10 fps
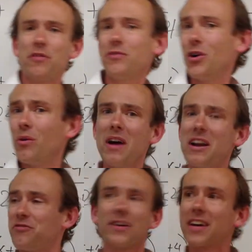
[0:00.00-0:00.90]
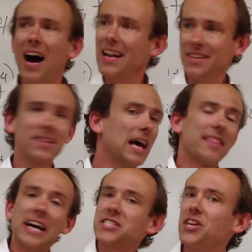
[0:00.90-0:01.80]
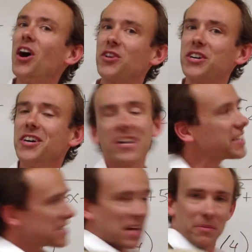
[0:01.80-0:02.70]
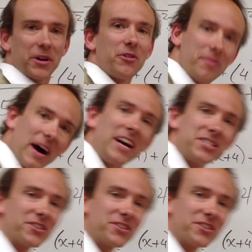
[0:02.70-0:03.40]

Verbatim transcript: if you've already forgotten, that's all good because I'm going to remind